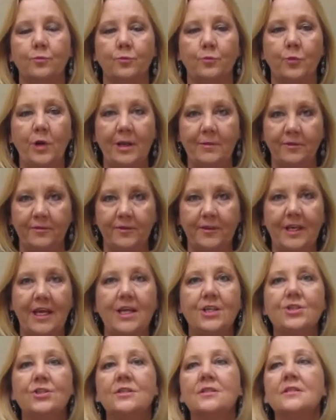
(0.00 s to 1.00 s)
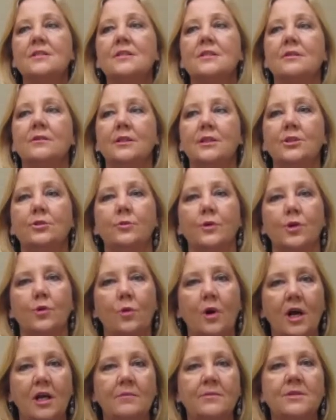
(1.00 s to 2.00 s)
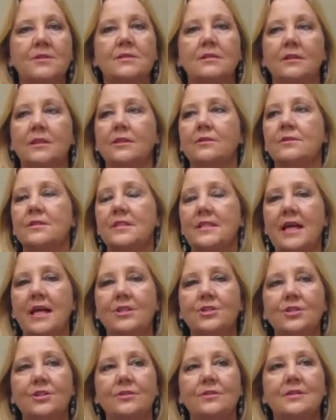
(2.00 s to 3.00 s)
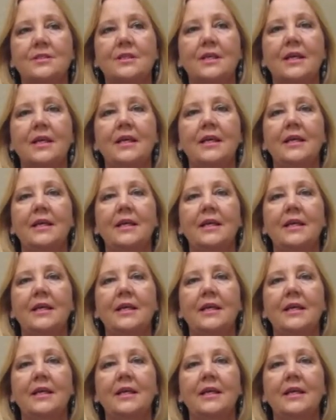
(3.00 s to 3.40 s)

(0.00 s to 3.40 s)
ramifications, there are legal requirements, there are legal statutes,